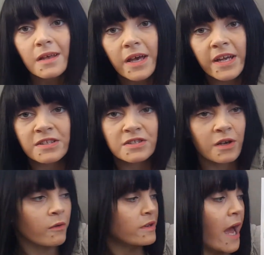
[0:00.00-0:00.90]
And
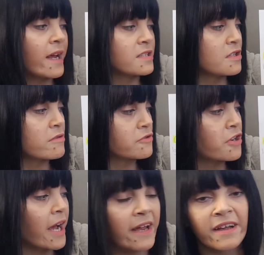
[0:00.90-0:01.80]
so next you can
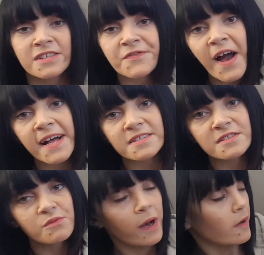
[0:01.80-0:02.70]
track it as fats
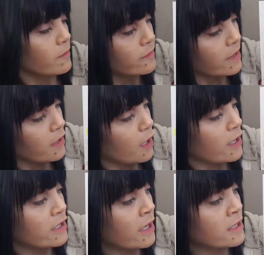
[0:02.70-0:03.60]
as well.
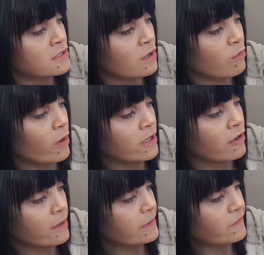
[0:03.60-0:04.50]
So 1
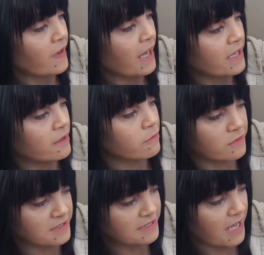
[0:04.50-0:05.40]
gram of fat
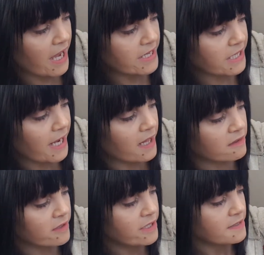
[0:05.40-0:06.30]
equals 9
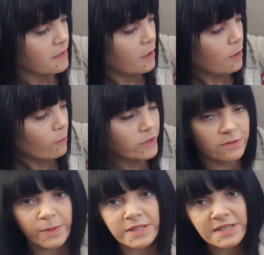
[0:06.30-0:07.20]
calories,
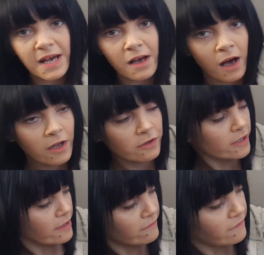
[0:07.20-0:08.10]
which means that
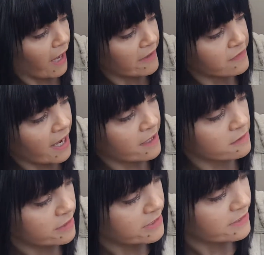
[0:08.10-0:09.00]
105
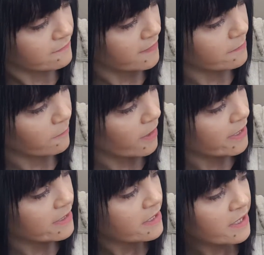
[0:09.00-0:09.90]
calories of red
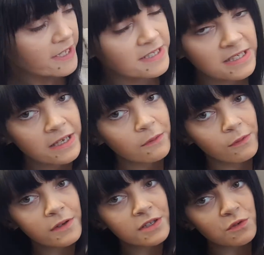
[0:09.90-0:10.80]
wine is
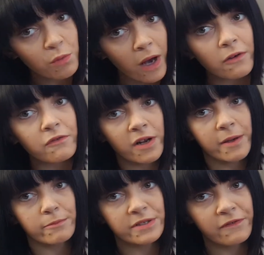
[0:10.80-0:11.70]
equal to 12
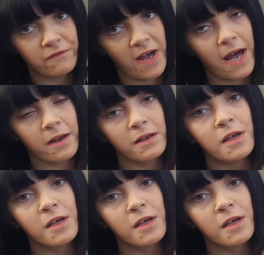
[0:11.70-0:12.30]
grams of fat.